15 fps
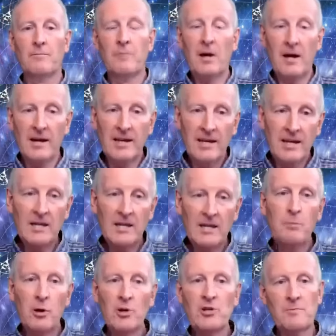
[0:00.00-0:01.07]
but he
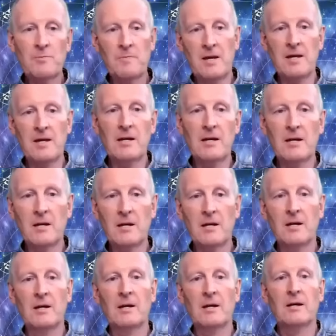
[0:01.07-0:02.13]
pushed me
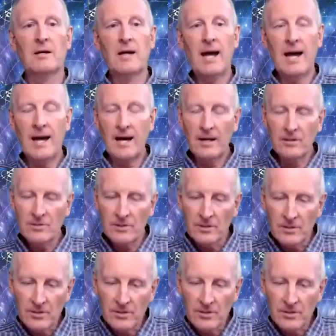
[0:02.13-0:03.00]
and